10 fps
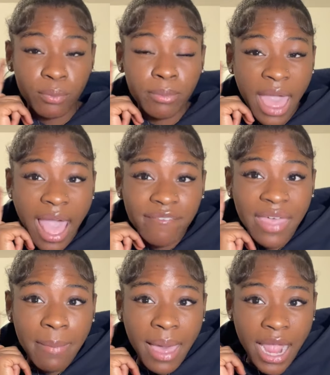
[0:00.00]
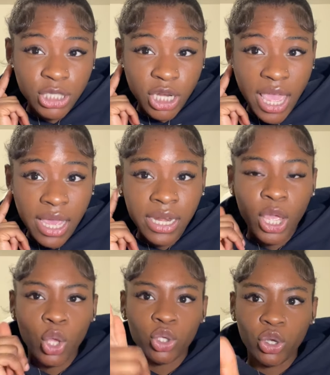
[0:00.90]
have that behind your head,
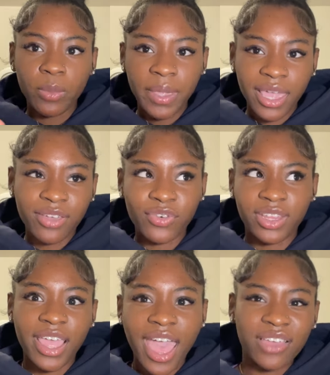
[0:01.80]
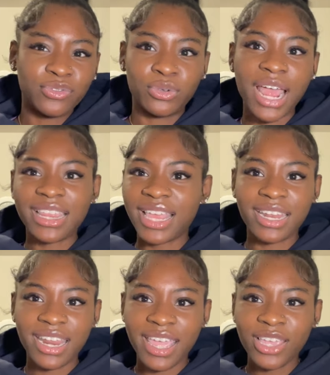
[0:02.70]
you're paying for the caf food. At the end
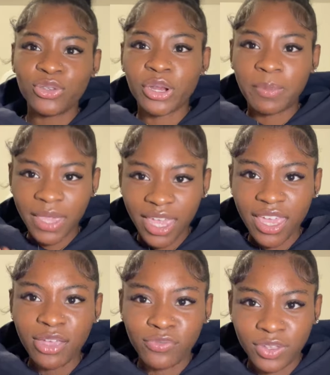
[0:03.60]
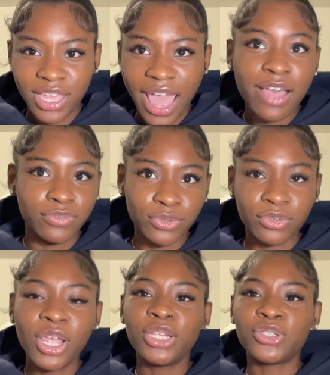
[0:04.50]
of the day, you're paying for the caf food.
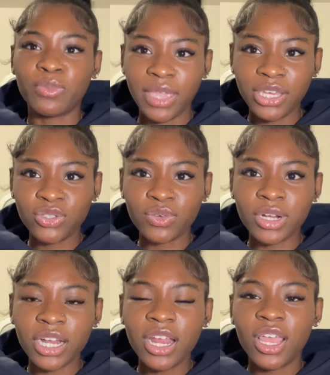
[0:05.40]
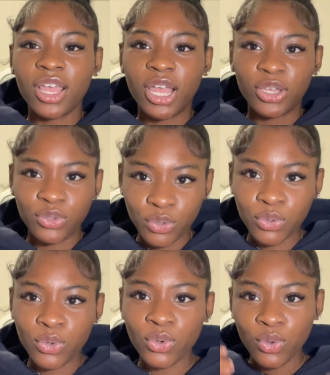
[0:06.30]
So make sure
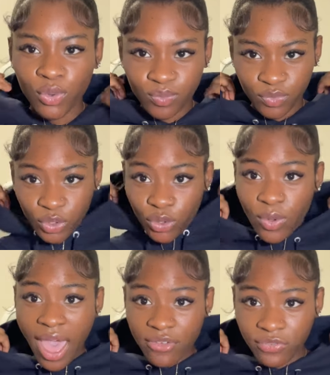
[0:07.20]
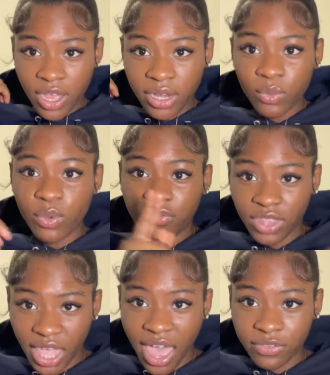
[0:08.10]
you you have fun with the
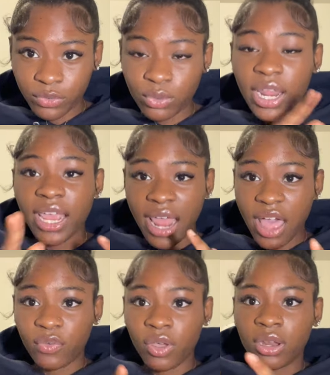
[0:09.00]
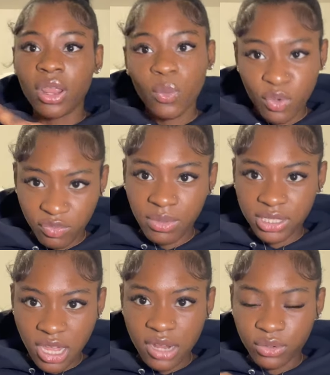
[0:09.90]
caf food and have fun with
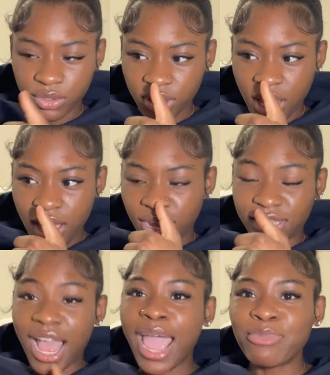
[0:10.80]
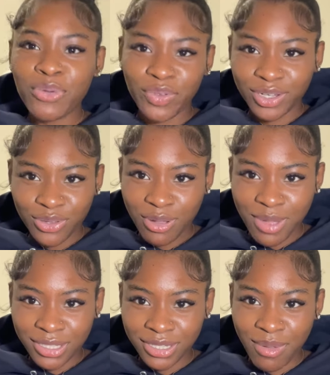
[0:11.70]
McDonald's. Because I'm over here talking
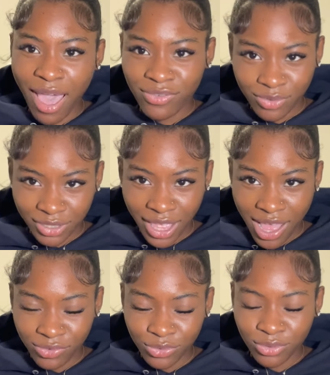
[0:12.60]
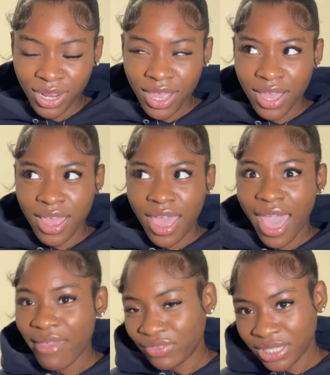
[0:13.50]
about some have fun with the caf food. Half the